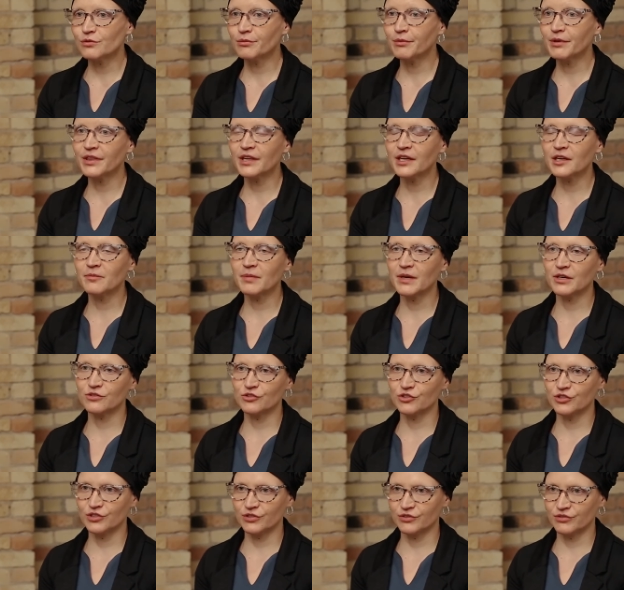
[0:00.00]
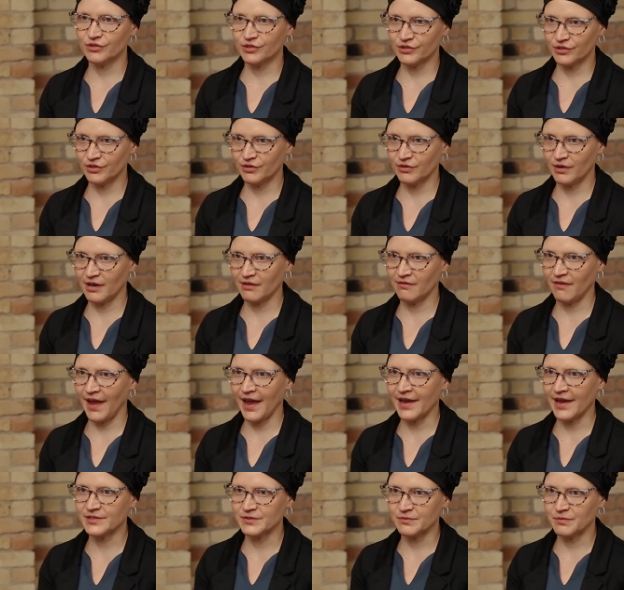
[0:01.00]
when we think about children who have
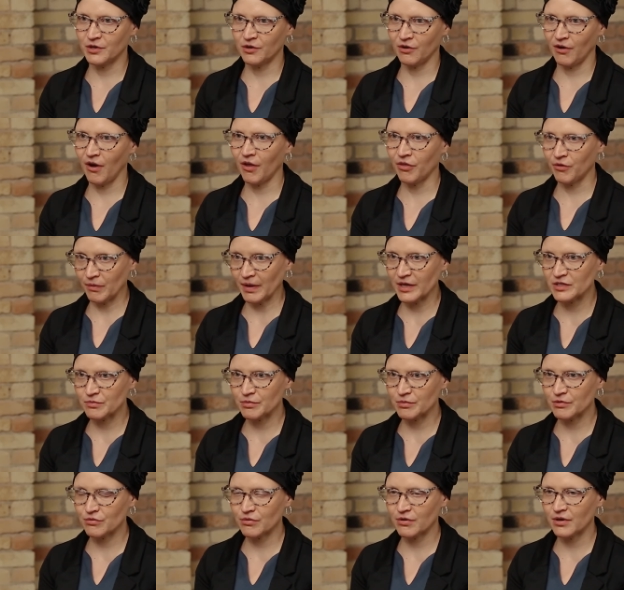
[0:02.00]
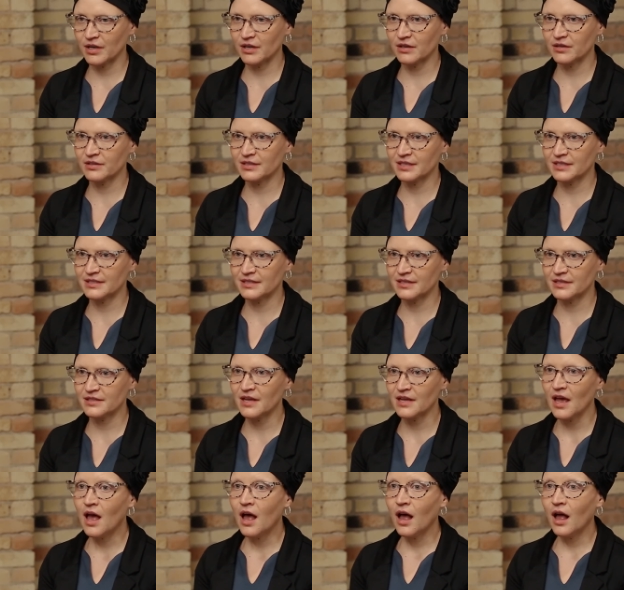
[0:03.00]
asthma or other respiratory illnesses,
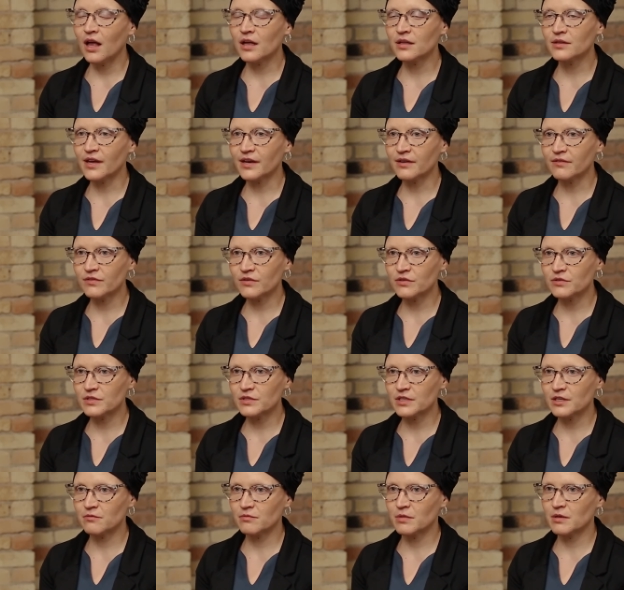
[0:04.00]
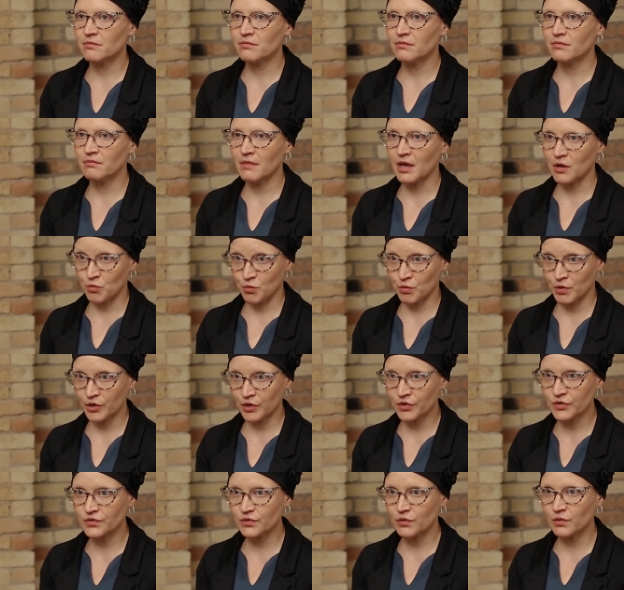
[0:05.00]
a lot of those can be made
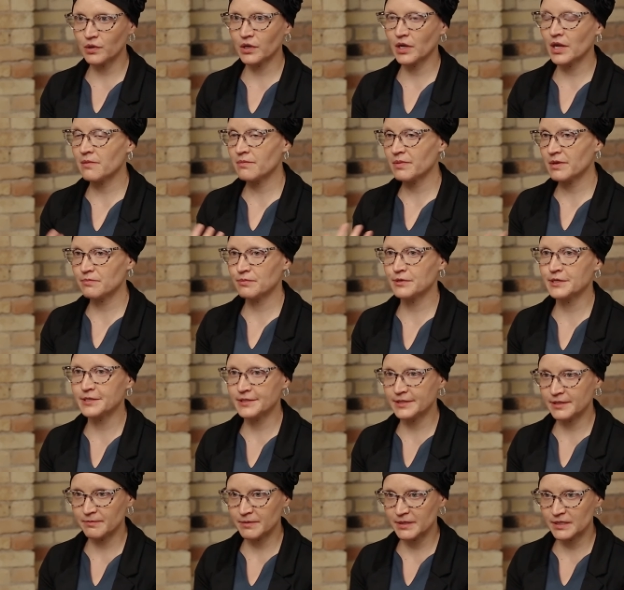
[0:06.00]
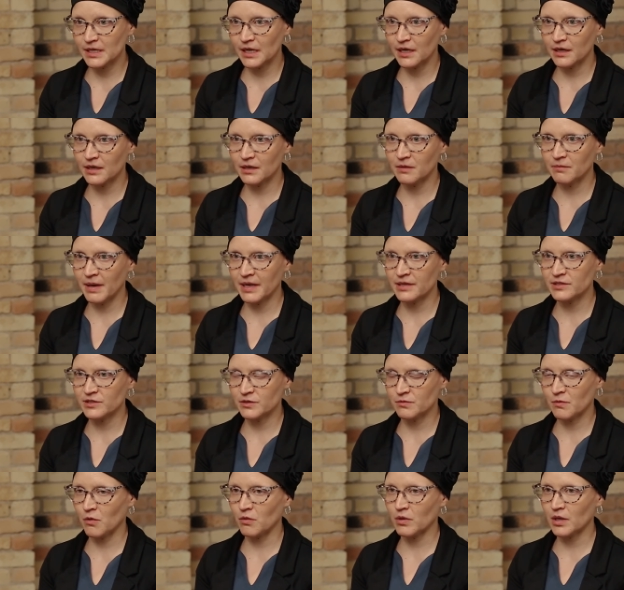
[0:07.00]
worse or can be precipitated by
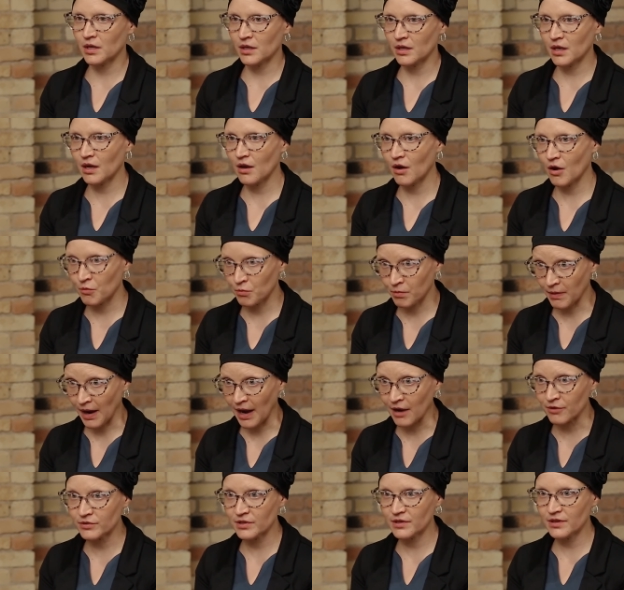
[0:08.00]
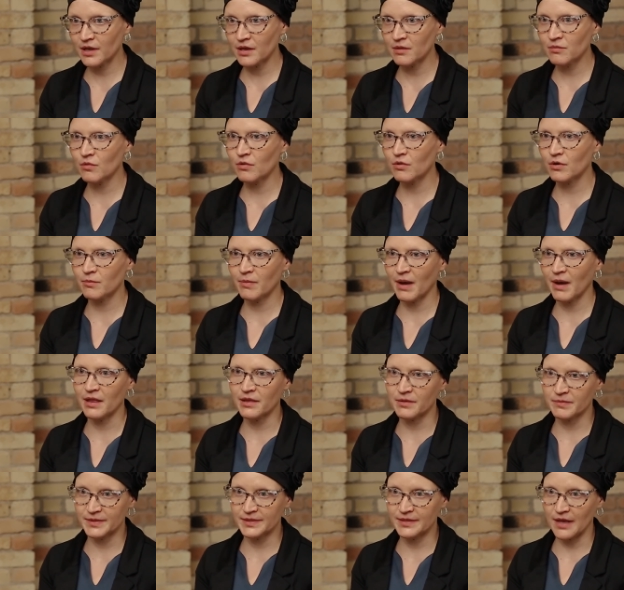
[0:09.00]
smoking around them or by
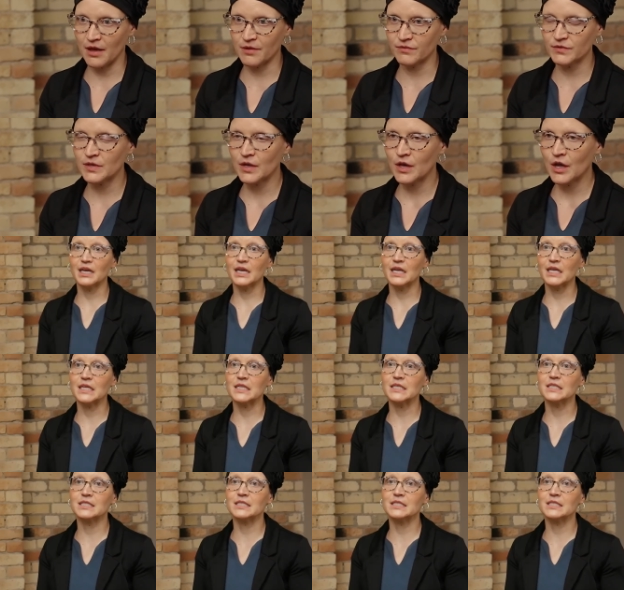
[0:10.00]
themselves. It